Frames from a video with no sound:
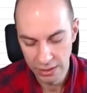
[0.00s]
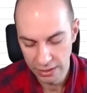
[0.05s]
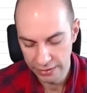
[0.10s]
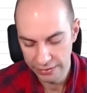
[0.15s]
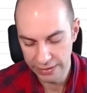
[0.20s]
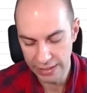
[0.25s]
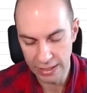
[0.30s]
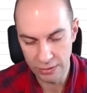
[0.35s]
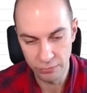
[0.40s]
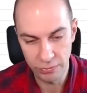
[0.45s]

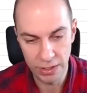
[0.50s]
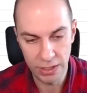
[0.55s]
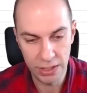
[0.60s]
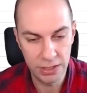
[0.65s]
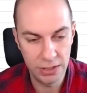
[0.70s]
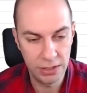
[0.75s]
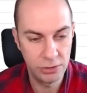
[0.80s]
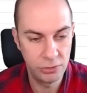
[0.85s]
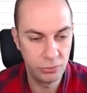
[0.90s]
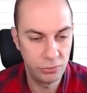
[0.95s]
Then we're
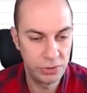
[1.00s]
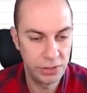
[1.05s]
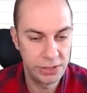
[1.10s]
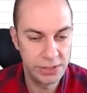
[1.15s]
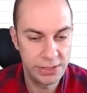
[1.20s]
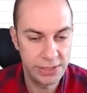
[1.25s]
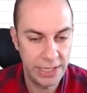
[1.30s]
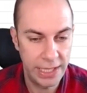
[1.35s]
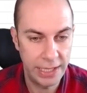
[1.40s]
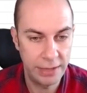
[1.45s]
going to do the
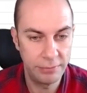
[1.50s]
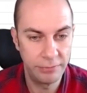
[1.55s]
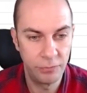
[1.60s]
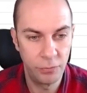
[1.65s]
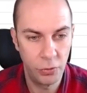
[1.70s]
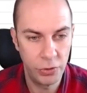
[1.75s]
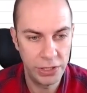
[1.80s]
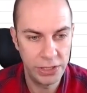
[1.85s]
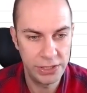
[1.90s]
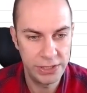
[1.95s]
same
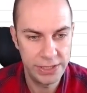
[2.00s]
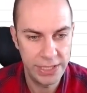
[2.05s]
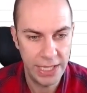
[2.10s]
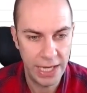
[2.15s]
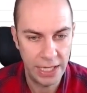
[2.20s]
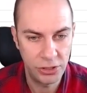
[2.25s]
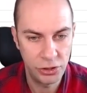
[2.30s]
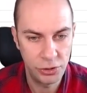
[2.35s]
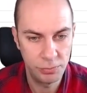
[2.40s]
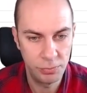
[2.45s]
for
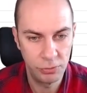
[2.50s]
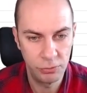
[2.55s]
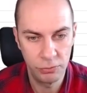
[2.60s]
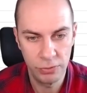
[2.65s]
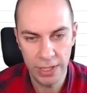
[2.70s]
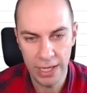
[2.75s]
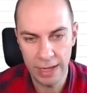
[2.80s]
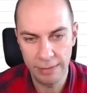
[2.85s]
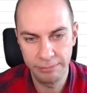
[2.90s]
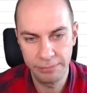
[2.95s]
intangible
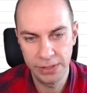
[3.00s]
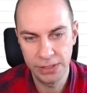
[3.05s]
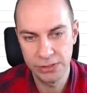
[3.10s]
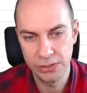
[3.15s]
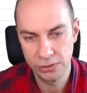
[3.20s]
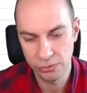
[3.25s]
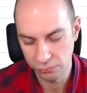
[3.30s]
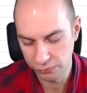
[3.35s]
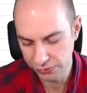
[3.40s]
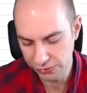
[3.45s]
capex.
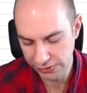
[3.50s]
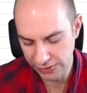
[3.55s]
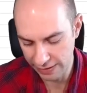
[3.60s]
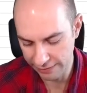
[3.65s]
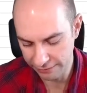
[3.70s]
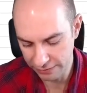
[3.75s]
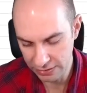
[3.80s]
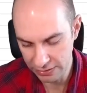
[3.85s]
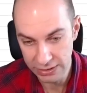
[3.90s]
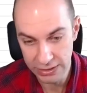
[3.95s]
So
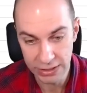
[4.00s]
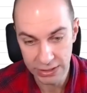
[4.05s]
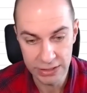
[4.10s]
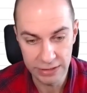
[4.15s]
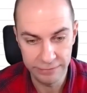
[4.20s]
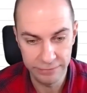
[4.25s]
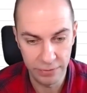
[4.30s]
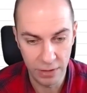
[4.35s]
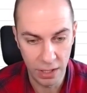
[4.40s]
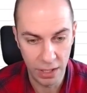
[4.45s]
70
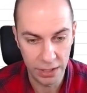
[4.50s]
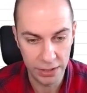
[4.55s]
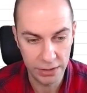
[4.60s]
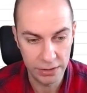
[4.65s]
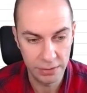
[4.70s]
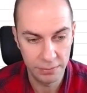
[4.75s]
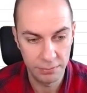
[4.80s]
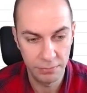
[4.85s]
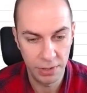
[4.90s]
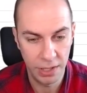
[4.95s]

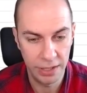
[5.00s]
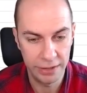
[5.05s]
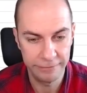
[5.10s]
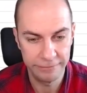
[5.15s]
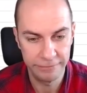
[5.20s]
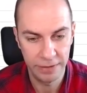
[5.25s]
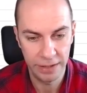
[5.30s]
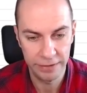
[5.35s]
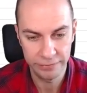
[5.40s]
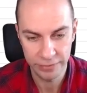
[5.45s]
divided by
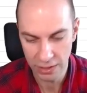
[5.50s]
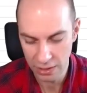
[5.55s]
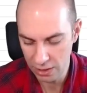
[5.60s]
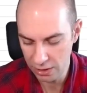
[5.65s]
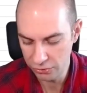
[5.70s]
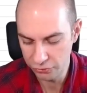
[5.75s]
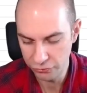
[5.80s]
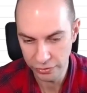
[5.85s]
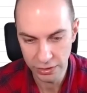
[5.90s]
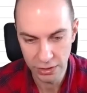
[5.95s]

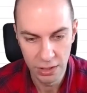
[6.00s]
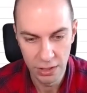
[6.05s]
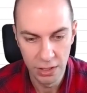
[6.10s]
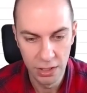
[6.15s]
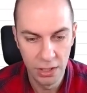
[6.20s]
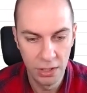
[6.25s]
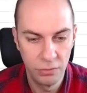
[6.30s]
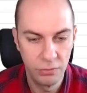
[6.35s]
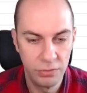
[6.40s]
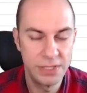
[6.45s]
500.
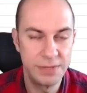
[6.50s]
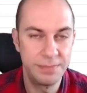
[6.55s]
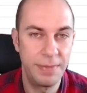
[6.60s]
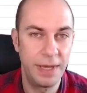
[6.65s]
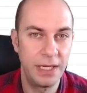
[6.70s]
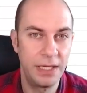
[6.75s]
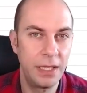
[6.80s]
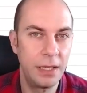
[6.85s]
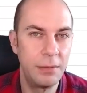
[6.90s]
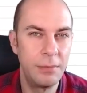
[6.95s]
We're
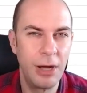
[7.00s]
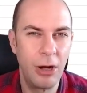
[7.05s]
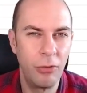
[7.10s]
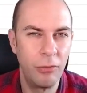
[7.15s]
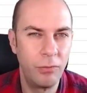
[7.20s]
spending about